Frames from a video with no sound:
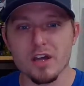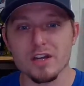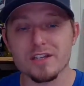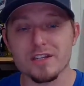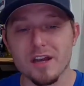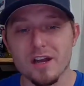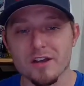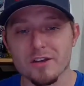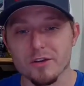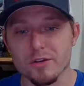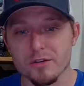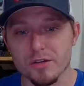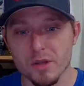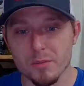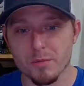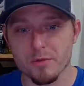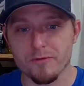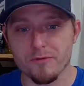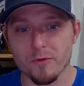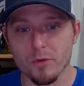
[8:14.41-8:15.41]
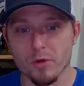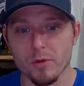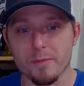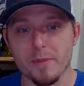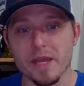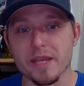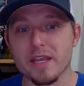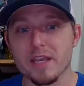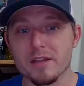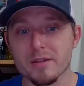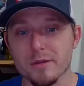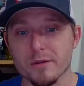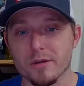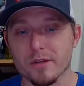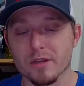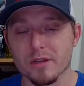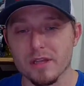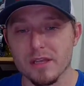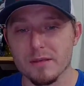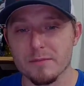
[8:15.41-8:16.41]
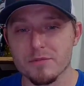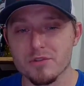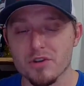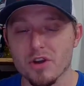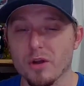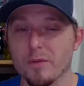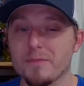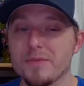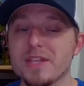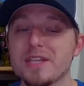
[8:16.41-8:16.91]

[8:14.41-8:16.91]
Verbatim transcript: Unconquered, number four, Becky Cloonan, Liam Sharp.